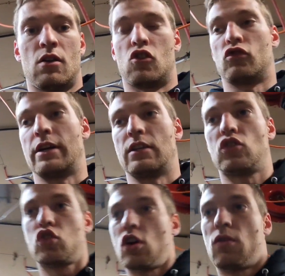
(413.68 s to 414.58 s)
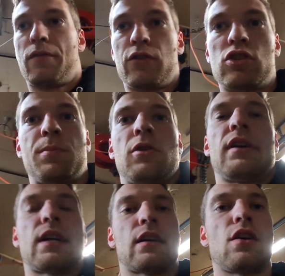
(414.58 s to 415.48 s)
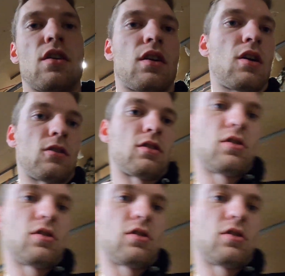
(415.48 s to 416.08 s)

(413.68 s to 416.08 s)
All right, so the first part I got on